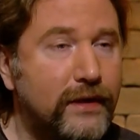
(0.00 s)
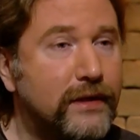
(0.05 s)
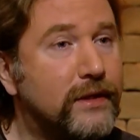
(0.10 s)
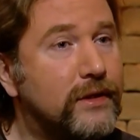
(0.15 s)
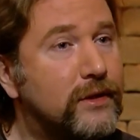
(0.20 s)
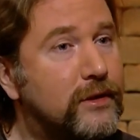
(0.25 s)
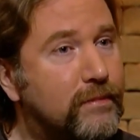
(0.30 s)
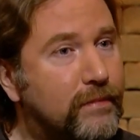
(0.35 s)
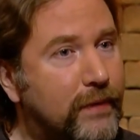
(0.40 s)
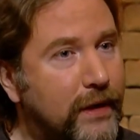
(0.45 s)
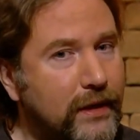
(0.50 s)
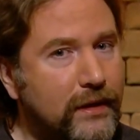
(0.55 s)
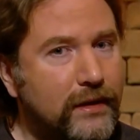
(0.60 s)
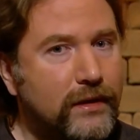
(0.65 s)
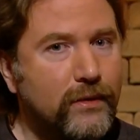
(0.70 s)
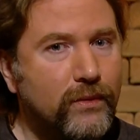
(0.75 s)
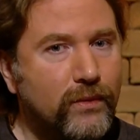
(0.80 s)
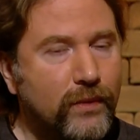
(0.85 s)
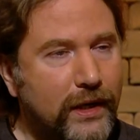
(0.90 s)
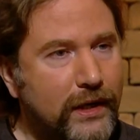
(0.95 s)
despite
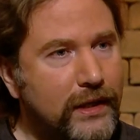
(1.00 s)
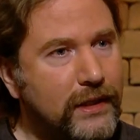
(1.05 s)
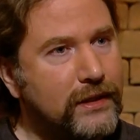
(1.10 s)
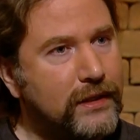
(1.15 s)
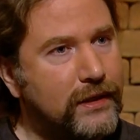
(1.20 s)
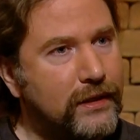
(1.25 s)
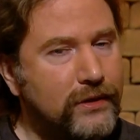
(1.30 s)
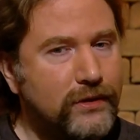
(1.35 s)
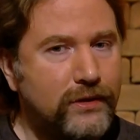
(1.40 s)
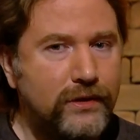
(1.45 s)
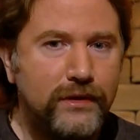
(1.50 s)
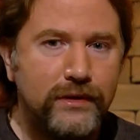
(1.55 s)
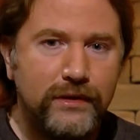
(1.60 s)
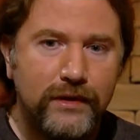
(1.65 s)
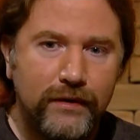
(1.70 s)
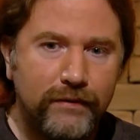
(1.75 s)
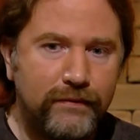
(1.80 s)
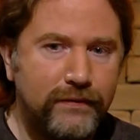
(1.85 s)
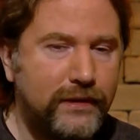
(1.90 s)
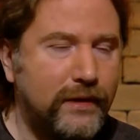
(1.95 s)
the well intentions
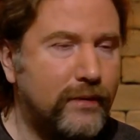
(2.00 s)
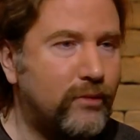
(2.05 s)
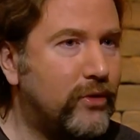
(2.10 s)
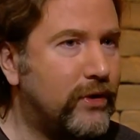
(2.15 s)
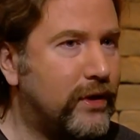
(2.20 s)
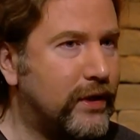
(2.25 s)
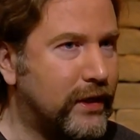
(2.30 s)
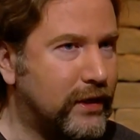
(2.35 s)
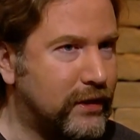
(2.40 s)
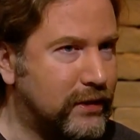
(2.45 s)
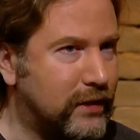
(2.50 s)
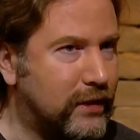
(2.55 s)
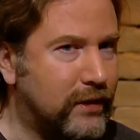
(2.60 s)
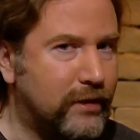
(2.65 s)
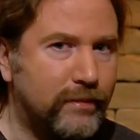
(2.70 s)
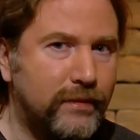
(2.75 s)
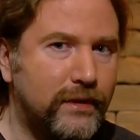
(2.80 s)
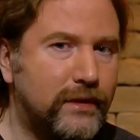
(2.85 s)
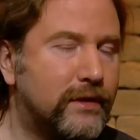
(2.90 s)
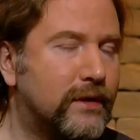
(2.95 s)
of someone like Tariq
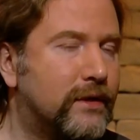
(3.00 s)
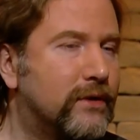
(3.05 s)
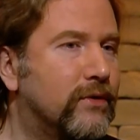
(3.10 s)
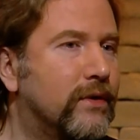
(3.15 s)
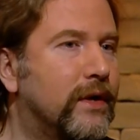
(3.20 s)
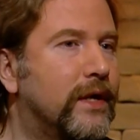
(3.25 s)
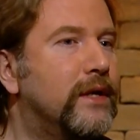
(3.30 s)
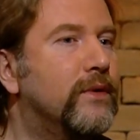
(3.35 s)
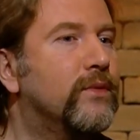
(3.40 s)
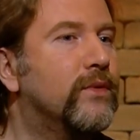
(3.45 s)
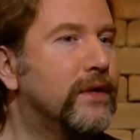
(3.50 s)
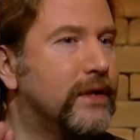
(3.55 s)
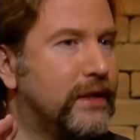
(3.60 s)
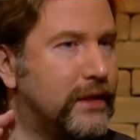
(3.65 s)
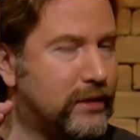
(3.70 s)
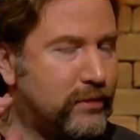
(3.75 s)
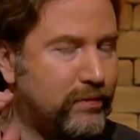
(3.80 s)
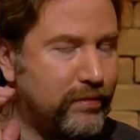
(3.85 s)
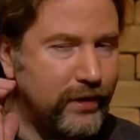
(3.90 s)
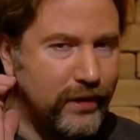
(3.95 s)
Bitar or anyone in
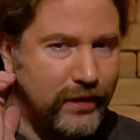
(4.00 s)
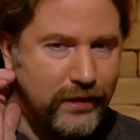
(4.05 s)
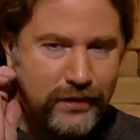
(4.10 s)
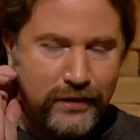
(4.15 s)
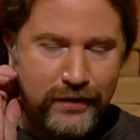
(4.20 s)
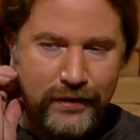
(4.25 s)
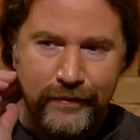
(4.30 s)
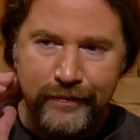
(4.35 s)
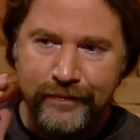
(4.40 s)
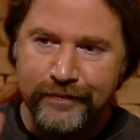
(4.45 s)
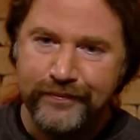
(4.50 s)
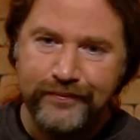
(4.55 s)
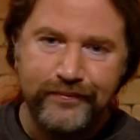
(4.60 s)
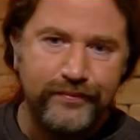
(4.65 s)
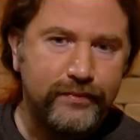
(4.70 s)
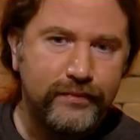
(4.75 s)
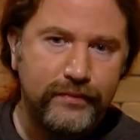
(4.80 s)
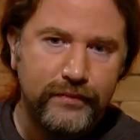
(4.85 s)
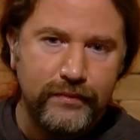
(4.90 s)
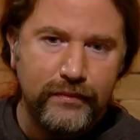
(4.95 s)
his place.
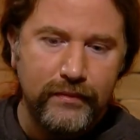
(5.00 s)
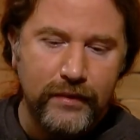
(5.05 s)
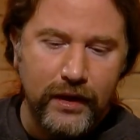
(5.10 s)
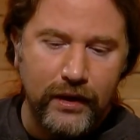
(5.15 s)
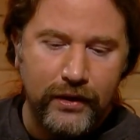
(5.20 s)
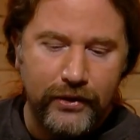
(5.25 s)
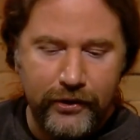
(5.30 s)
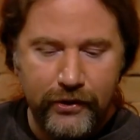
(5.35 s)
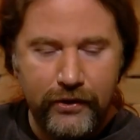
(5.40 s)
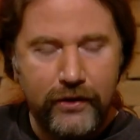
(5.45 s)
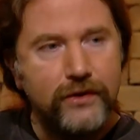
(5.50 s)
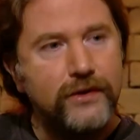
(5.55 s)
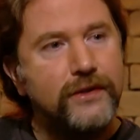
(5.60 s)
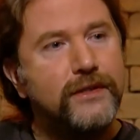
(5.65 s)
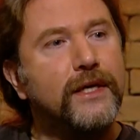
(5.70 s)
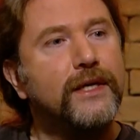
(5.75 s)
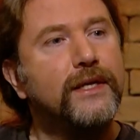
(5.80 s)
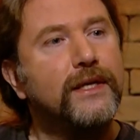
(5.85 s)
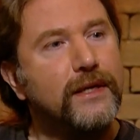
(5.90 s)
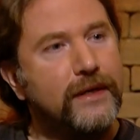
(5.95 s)
There are
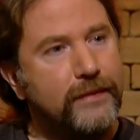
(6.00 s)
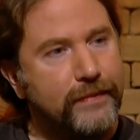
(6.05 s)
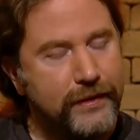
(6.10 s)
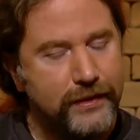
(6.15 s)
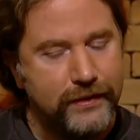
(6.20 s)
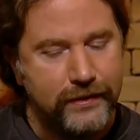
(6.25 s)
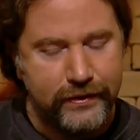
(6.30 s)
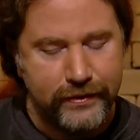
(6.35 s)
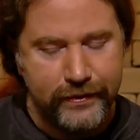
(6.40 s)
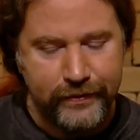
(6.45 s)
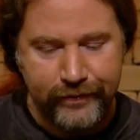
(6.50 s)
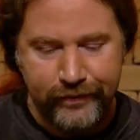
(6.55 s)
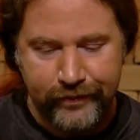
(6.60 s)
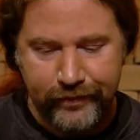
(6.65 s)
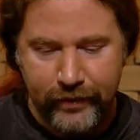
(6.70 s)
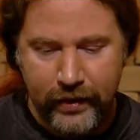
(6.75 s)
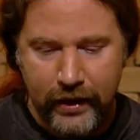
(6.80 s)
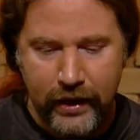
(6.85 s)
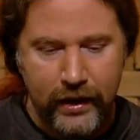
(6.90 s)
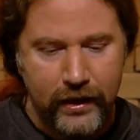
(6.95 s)
set limits.
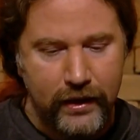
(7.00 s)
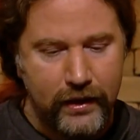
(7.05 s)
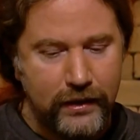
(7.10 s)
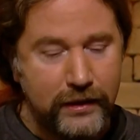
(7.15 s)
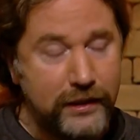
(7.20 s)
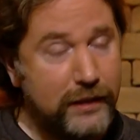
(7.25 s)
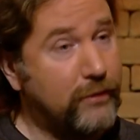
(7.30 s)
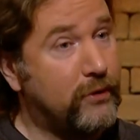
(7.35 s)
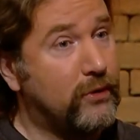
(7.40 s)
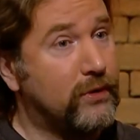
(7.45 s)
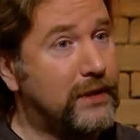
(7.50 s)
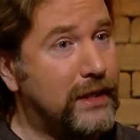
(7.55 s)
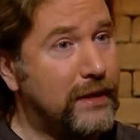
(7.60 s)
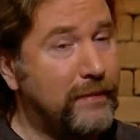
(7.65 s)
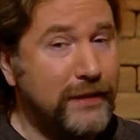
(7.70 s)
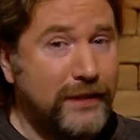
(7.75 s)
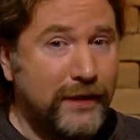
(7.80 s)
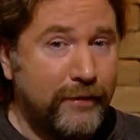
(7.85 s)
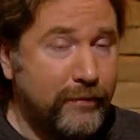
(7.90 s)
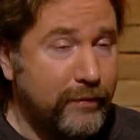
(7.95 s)
Some of those
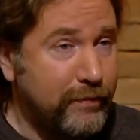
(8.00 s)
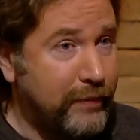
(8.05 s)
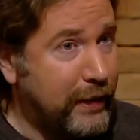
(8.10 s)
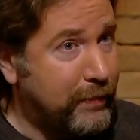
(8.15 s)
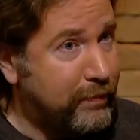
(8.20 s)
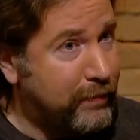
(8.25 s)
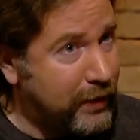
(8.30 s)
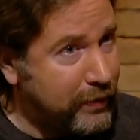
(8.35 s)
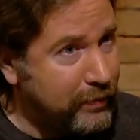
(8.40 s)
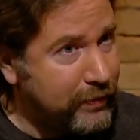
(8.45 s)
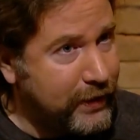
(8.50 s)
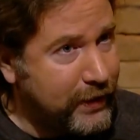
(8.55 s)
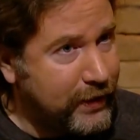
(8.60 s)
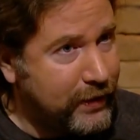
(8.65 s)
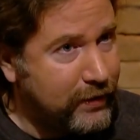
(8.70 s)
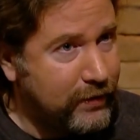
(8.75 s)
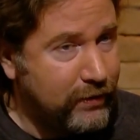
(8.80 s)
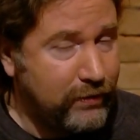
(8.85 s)
limits have been made public